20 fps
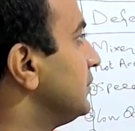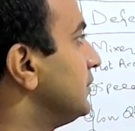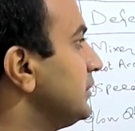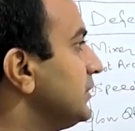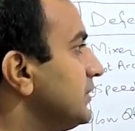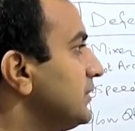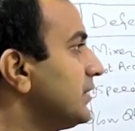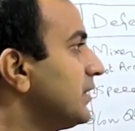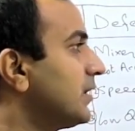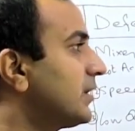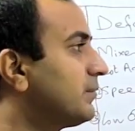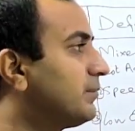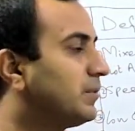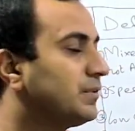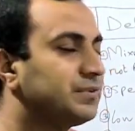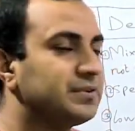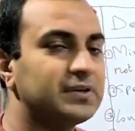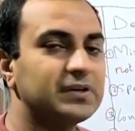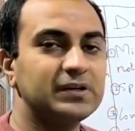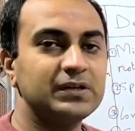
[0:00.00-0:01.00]
These are
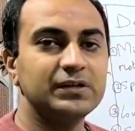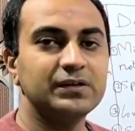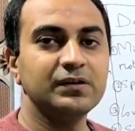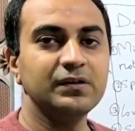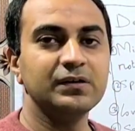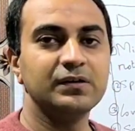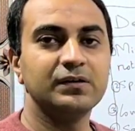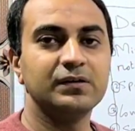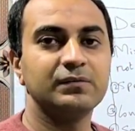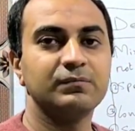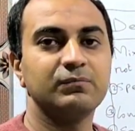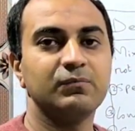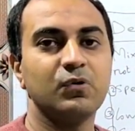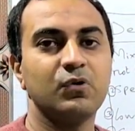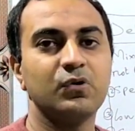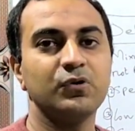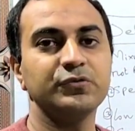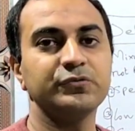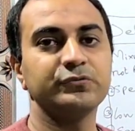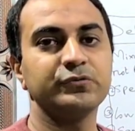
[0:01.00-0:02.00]
basically
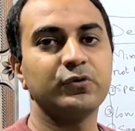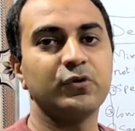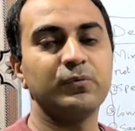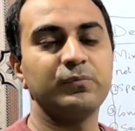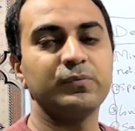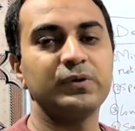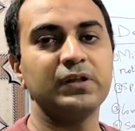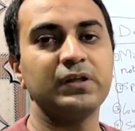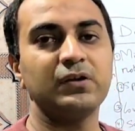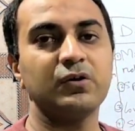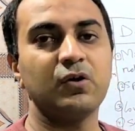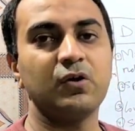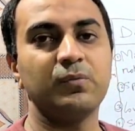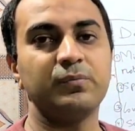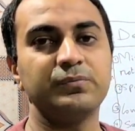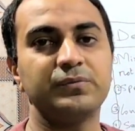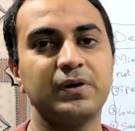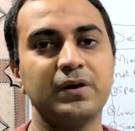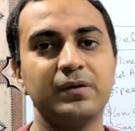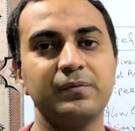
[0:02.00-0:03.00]
most commonly
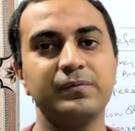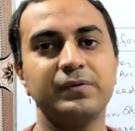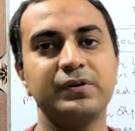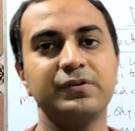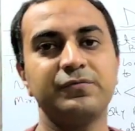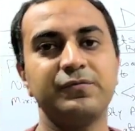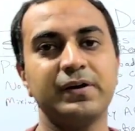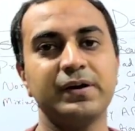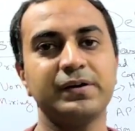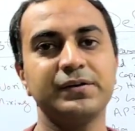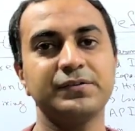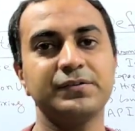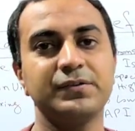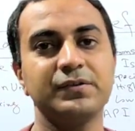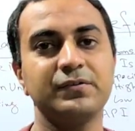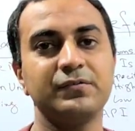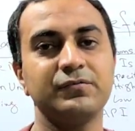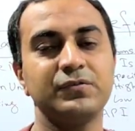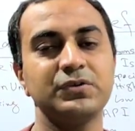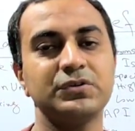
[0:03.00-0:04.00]
observed defects
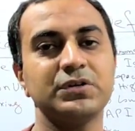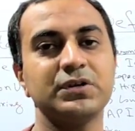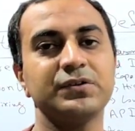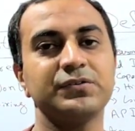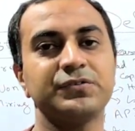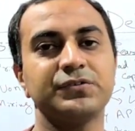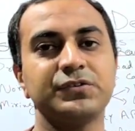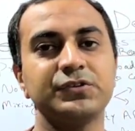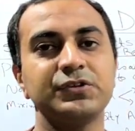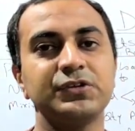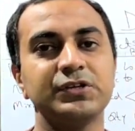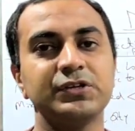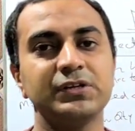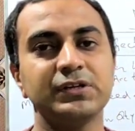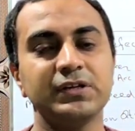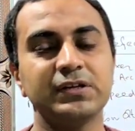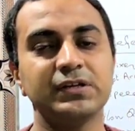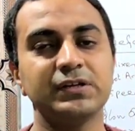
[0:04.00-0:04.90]
which are seen